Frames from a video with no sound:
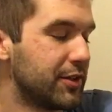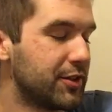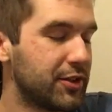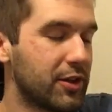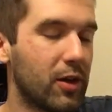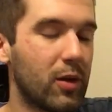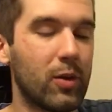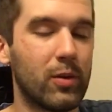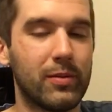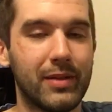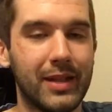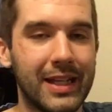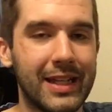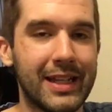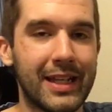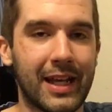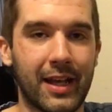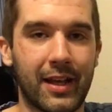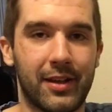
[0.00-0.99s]
So
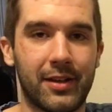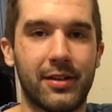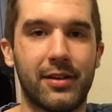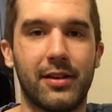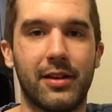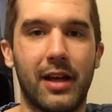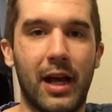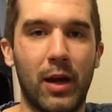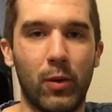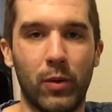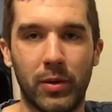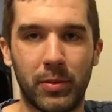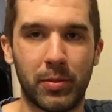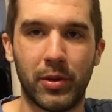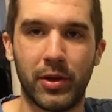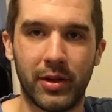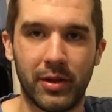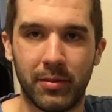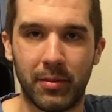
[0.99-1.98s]
in the end, I
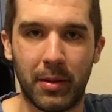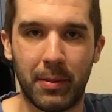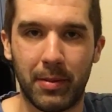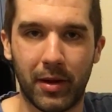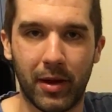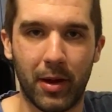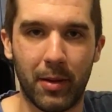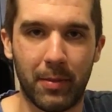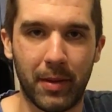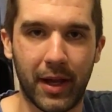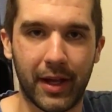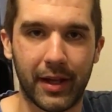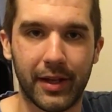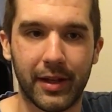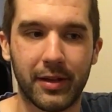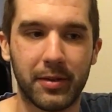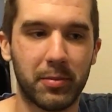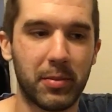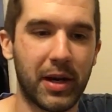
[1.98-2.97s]
wouldn't put it in my bug out
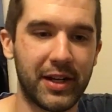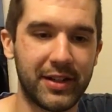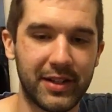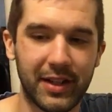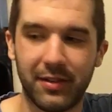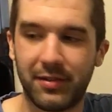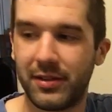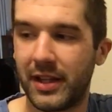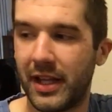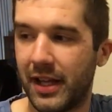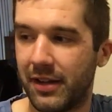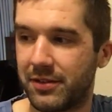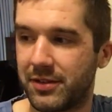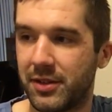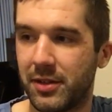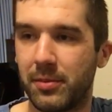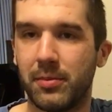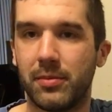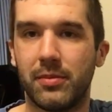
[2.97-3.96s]
bag, but I definitely have
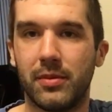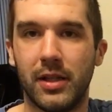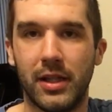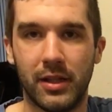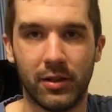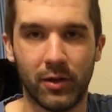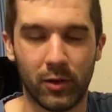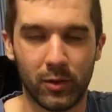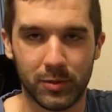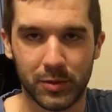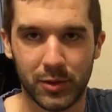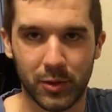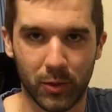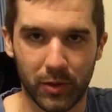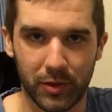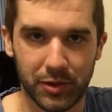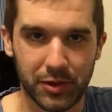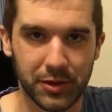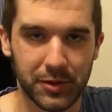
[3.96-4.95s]
some in the home
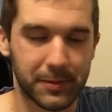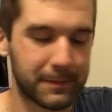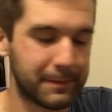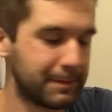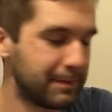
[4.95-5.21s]
storage.